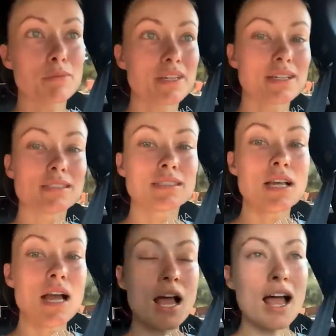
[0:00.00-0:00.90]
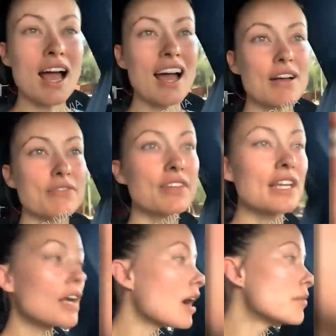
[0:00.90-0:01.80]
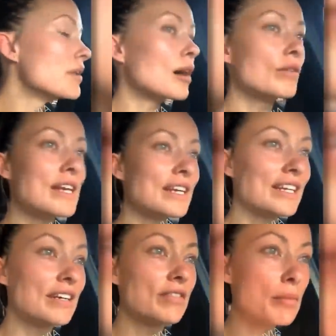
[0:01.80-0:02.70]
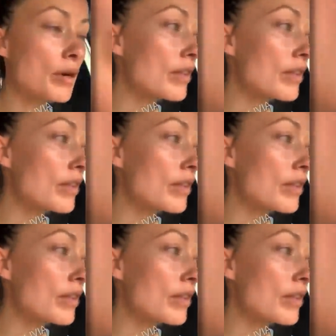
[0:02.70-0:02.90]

because I feel like I'm not ready to give up